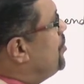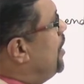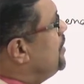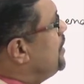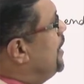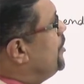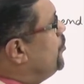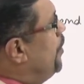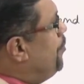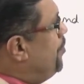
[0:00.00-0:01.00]
charged at
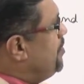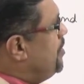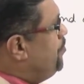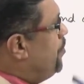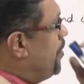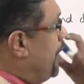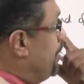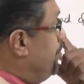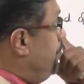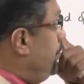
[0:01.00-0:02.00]
12% per
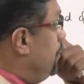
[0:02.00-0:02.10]
annum.